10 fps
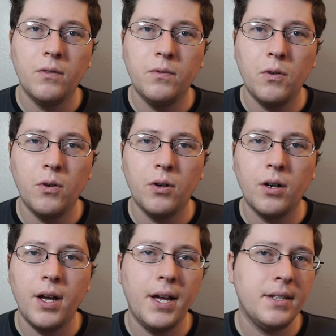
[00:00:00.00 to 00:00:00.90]

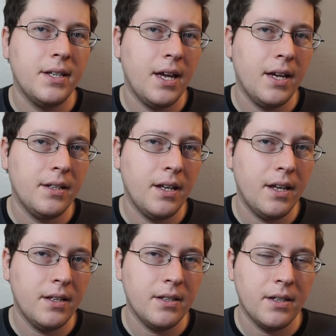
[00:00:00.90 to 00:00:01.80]
for uh, Andy Caden,
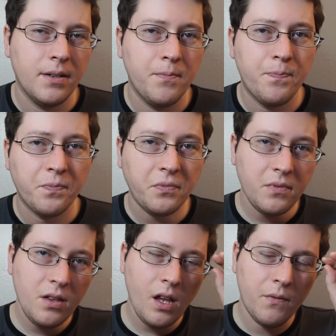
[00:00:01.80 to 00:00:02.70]
and uh,
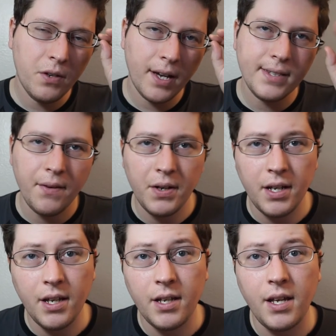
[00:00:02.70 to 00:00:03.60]
if you guys have
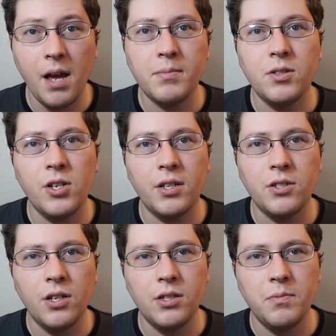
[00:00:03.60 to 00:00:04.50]
any game
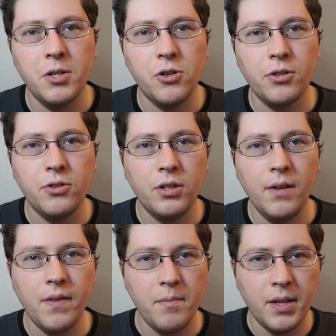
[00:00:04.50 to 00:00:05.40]
suggestions, be sure to
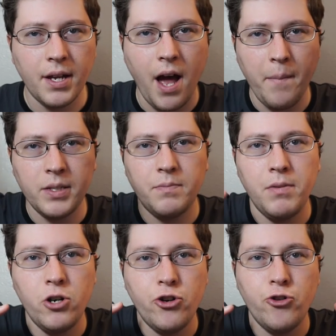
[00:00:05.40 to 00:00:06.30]
leave them in the comments
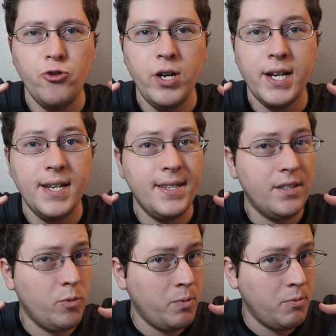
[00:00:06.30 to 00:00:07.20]
below in
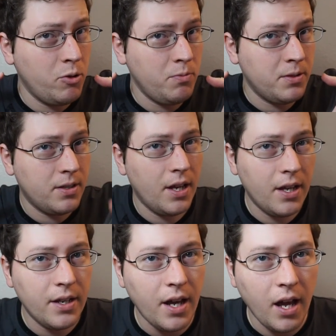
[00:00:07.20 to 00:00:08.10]
the boopy boops,
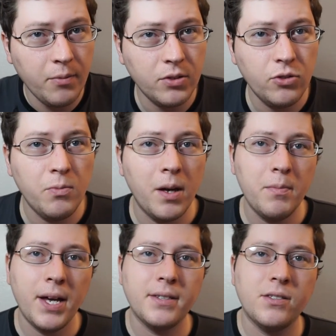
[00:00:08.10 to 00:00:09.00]
and I will do my
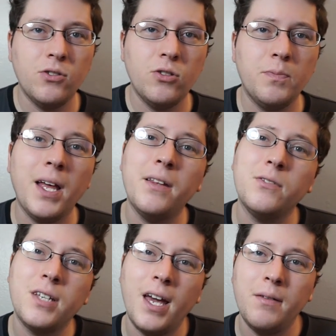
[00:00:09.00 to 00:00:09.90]
best to play
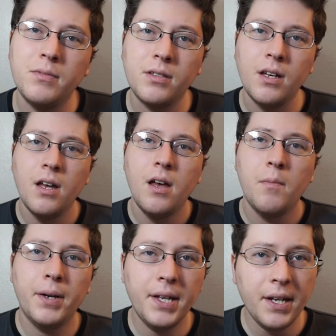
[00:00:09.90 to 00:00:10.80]
those games.
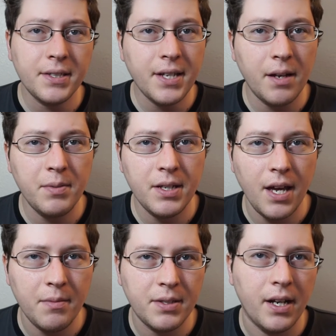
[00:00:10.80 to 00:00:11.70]
But again, it's got to be
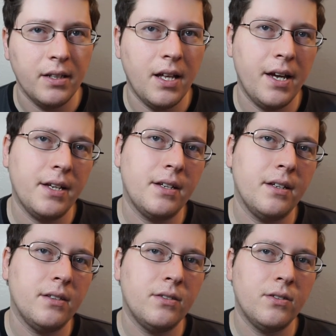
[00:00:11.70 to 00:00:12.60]
games that I
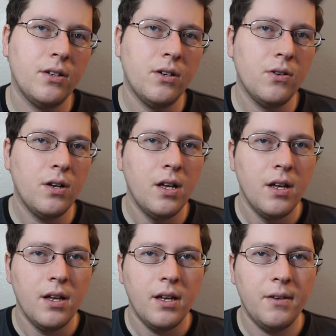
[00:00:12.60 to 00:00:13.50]
like. So
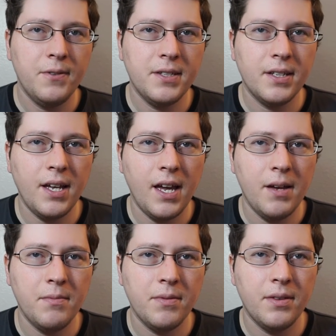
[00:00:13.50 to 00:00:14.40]
if it's a
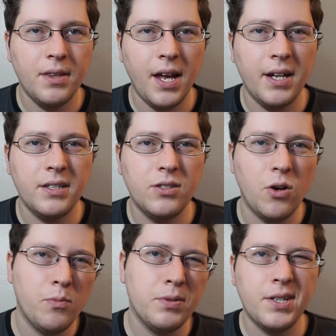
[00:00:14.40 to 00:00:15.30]
game that I
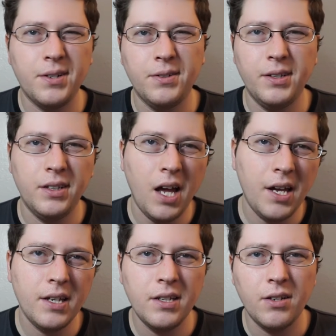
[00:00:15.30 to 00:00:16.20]
don't particularly
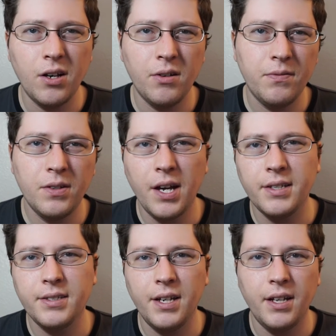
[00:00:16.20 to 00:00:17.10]
like, you know, if you
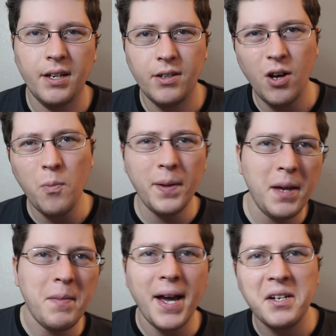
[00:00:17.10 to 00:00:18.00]
guys say like, go play
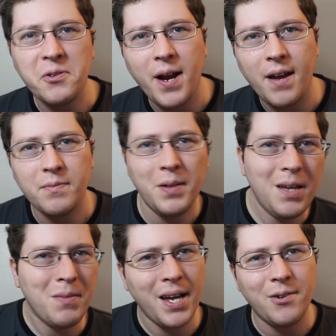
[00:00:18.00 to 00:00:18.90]
Minecraft,
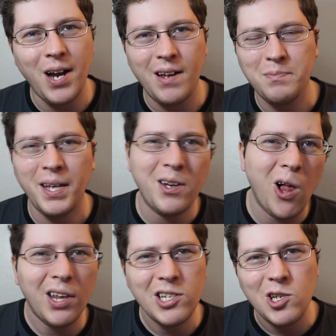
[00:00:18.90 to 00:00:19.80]
play Minecraft, play
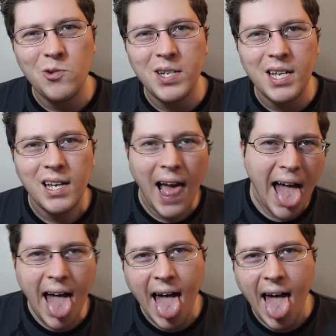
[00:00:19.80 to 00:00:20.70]
Call of Duty,
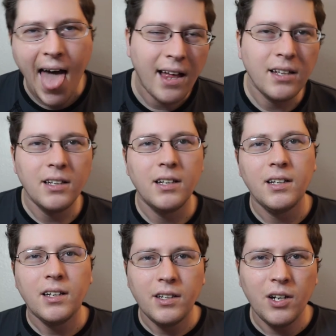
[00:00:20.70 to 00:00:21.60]
haha.
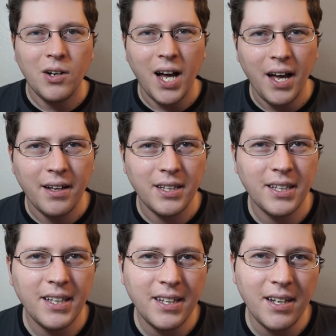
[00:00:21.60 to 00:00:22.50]
You know, I,
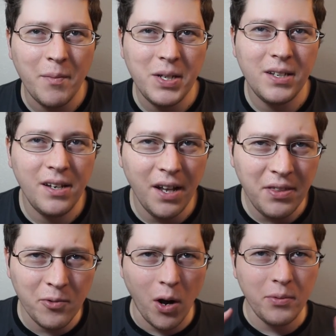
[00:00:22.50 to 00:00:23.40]
and I mean,
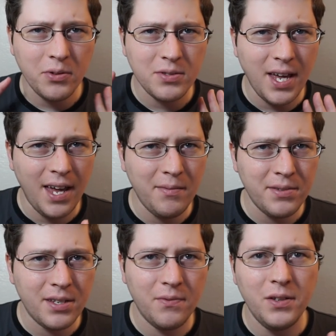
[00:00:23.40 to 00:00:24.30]
nothing wrong with those
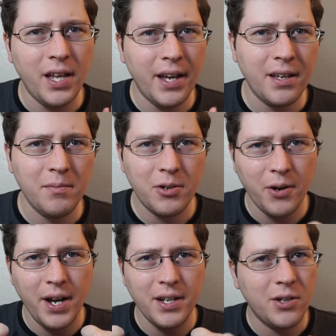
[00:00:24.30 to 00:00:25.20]
games. If you like them,
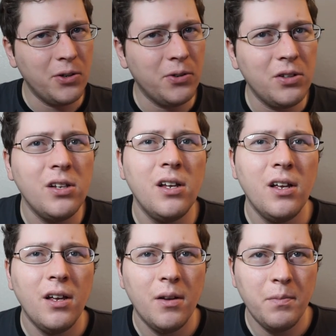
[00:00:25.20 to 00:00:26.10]
great, cool.
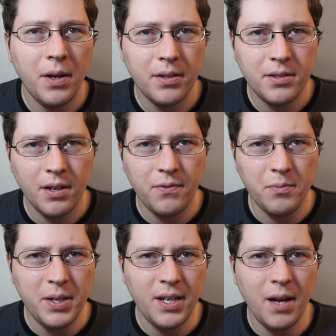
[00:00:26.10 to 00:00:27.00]
But uh,
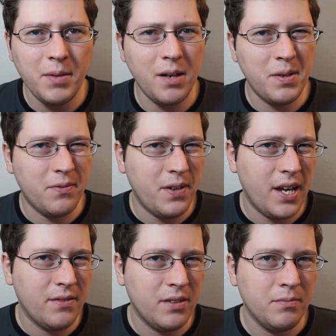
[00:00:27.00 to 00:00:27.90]
for me, I'm not a big
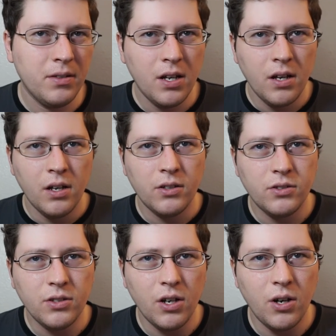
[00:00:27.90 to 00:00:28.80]
fan of them.
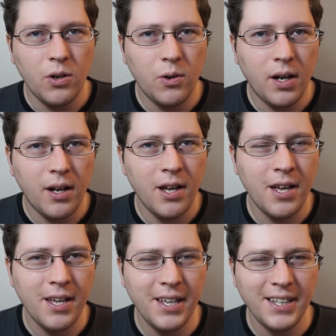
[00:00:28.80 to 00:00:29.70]
So, uh,
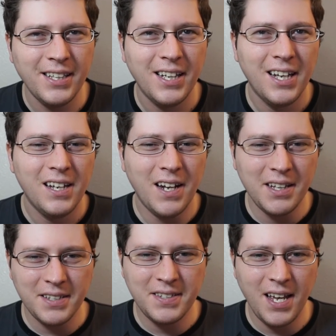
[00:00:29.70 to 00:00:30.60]

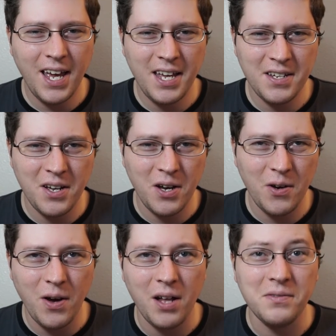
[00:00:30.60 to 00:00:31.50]
not to say, you
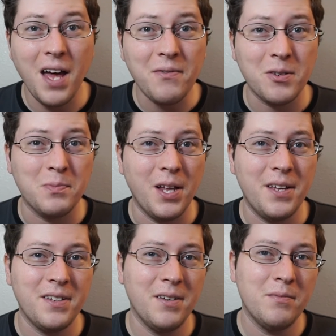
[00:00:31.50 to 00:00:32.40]
know, I'll never
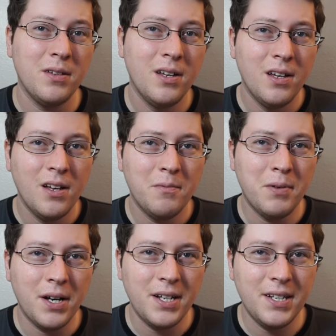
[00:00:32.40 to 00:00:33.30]
play them,
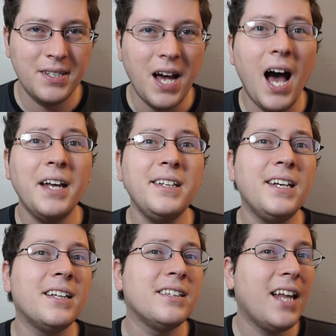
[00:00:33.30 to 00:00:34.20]
but it is
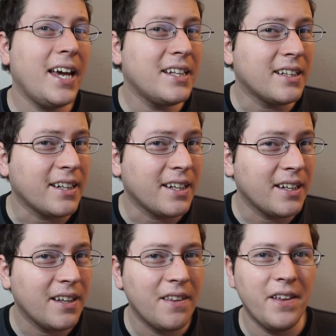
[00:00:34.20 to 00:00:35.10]
highly unlikely
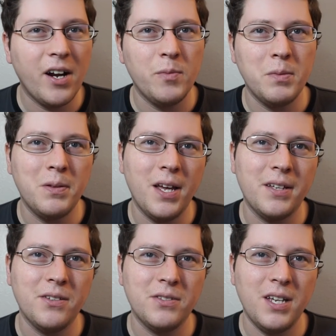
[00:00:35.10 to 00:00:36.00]
that I'll be
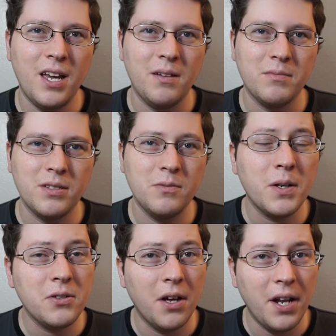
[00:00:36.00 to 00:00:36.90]
playing those games,
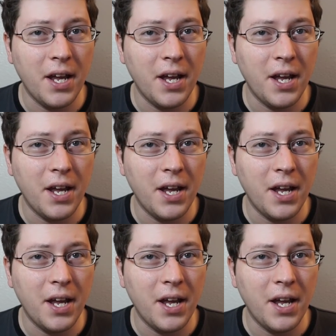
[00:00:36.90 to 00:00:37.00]
especially on